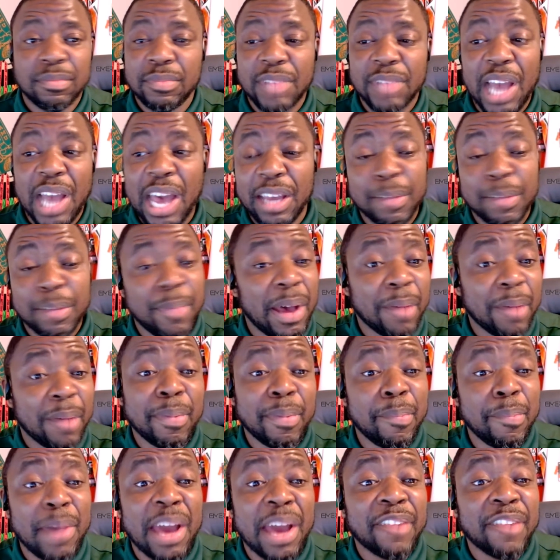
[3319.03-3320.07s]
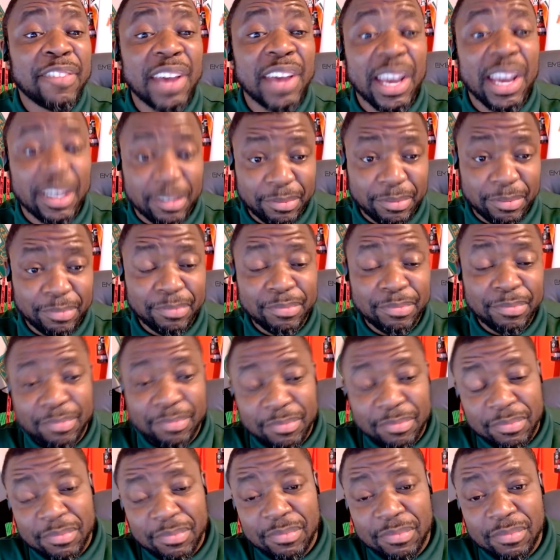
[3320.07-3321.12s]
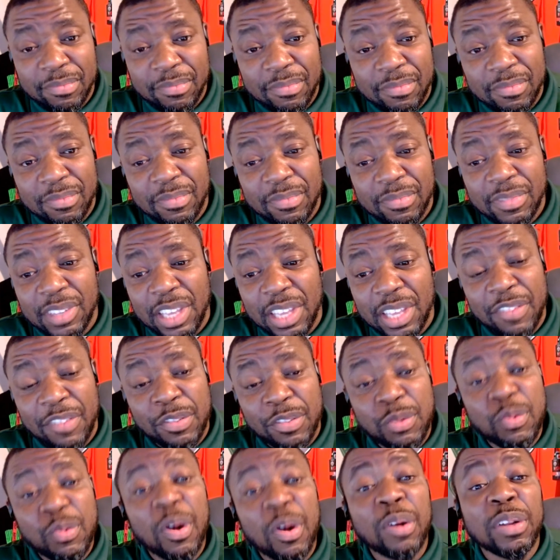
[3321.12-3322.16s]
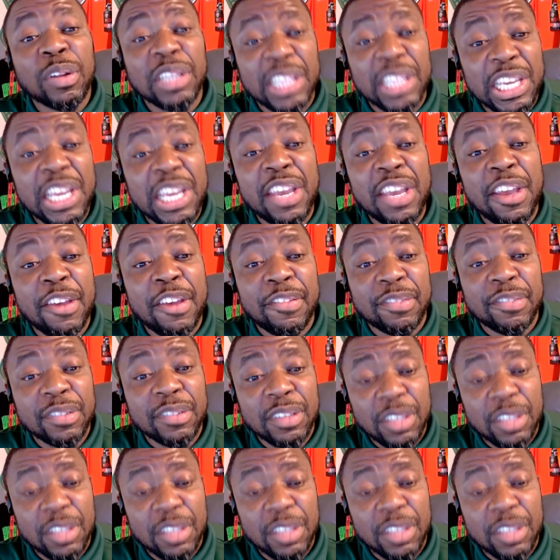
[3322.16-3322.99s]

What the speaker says: Matter of fact, if you want to leave